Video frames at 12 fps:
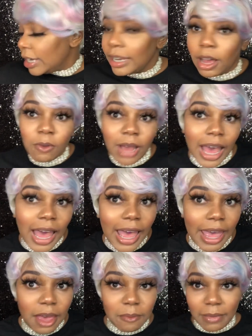Now when I
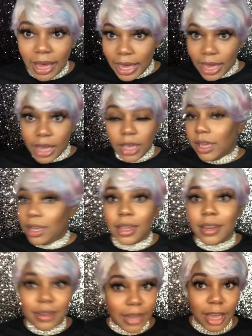had my
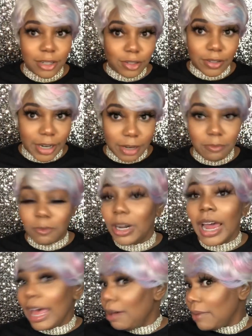natural hair, when
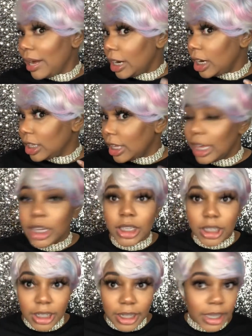I had my hair like
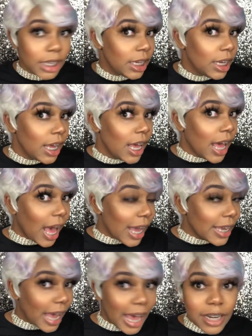cut, I
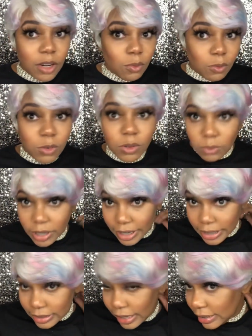kind of would wear
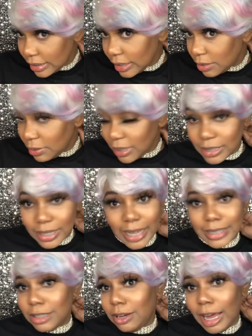it like this because I
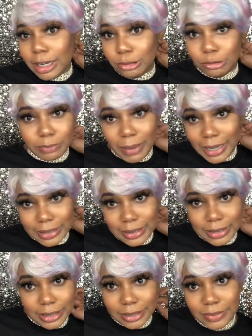didn't know how to do spikes and
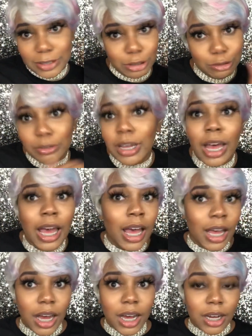stuff. So
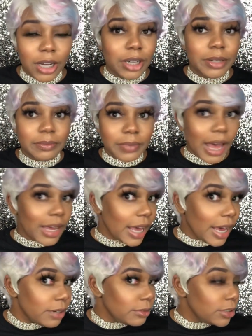I
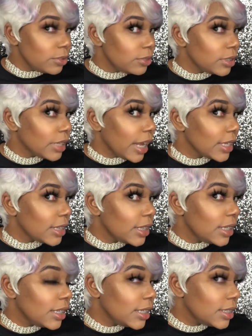kind of would do it like
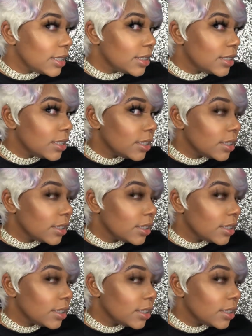this.